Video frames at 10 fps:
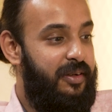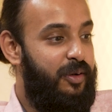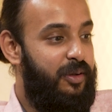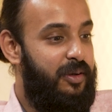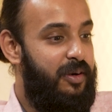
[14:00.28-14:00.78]

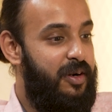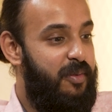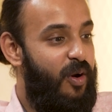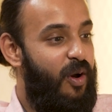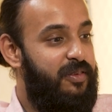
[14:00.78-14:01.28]
heard
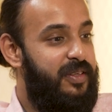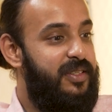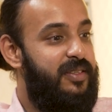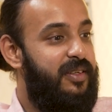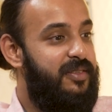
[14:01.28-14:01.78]
about all of
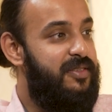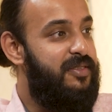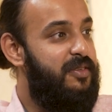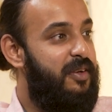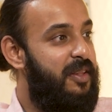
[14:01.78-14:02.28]
these
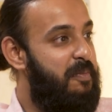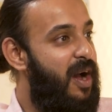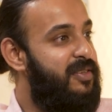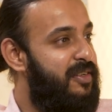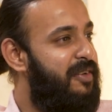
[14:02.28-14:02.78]
things in the
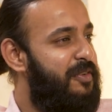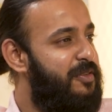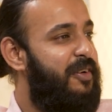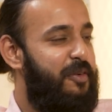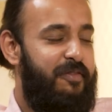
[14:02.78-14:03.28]
past
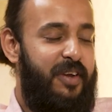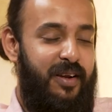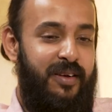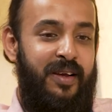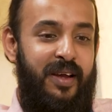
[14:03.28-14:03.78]
interviews that you have
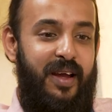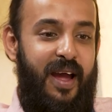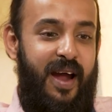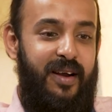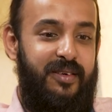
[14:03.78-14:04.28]
done.
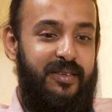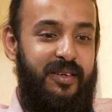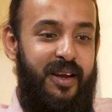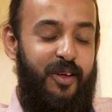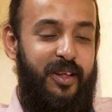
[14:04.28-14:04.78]
And
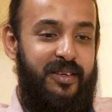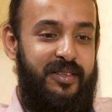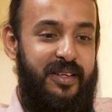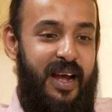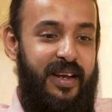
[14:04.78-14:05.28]
now
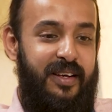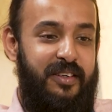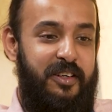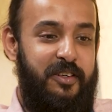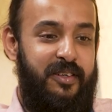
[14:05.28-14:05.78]
that I
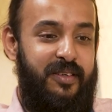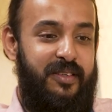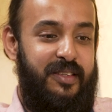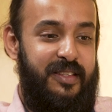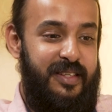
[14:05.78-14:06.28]
can hear
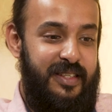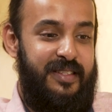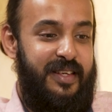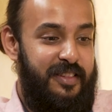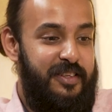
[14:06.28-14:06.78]

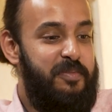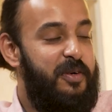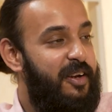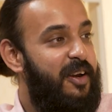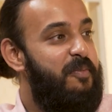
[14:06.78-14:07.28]
this in this
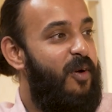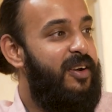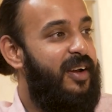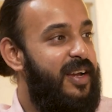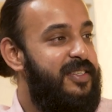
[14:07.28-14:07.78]
particular
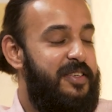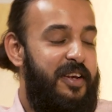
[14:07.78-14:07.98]
podcast